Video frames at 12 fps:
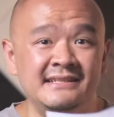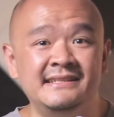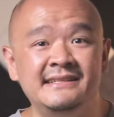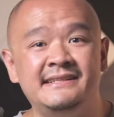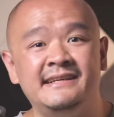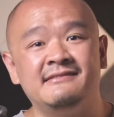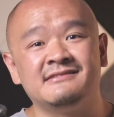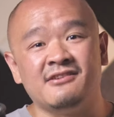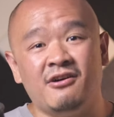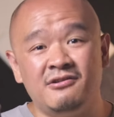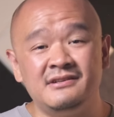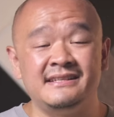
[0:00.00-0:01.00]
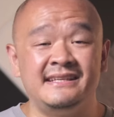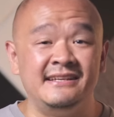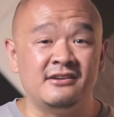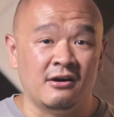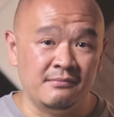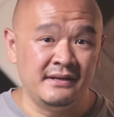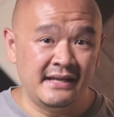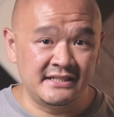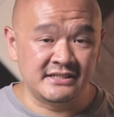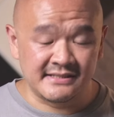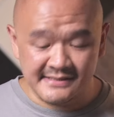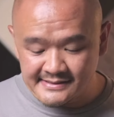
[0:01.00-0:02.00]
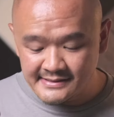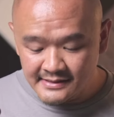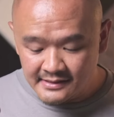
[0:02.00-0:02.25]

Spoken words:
details all the key combinations.